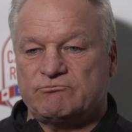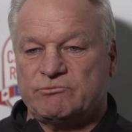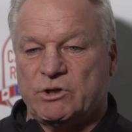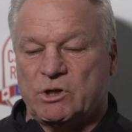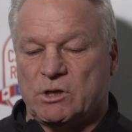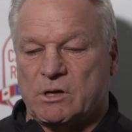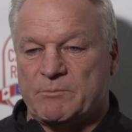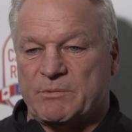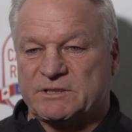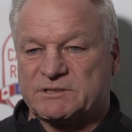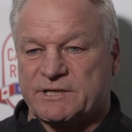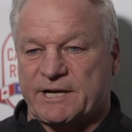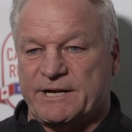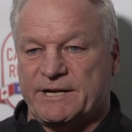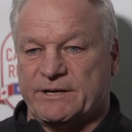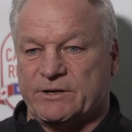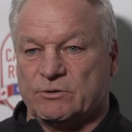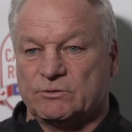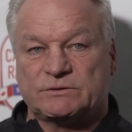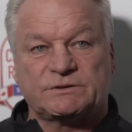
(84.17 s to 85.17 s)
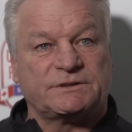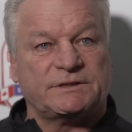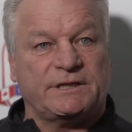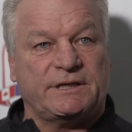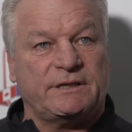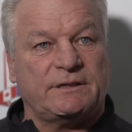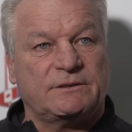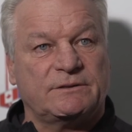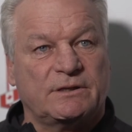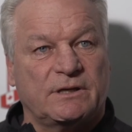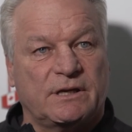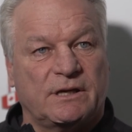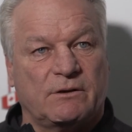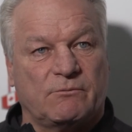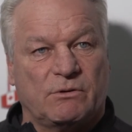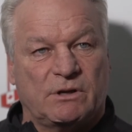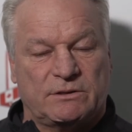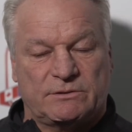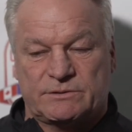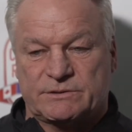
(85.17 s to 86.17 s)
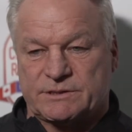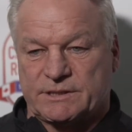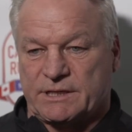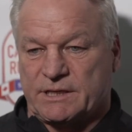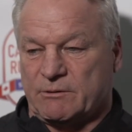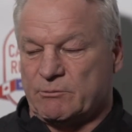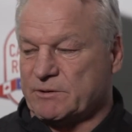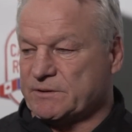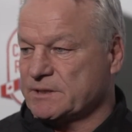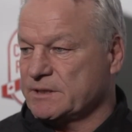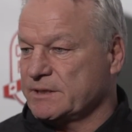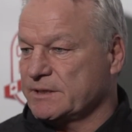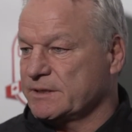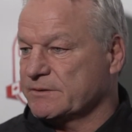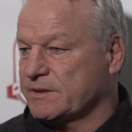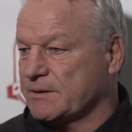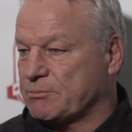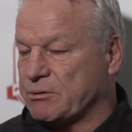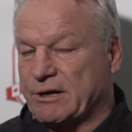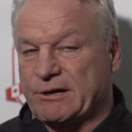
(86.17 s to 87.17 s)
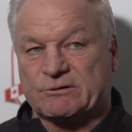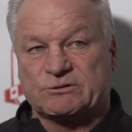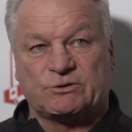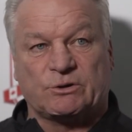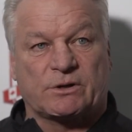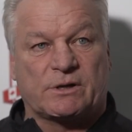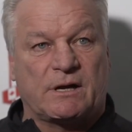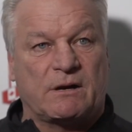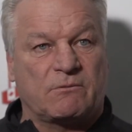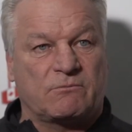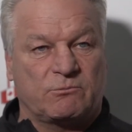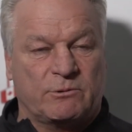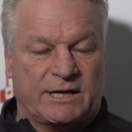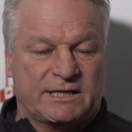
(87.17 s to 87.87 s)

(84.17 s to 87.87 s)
You know, I'm excited to go see what the players look out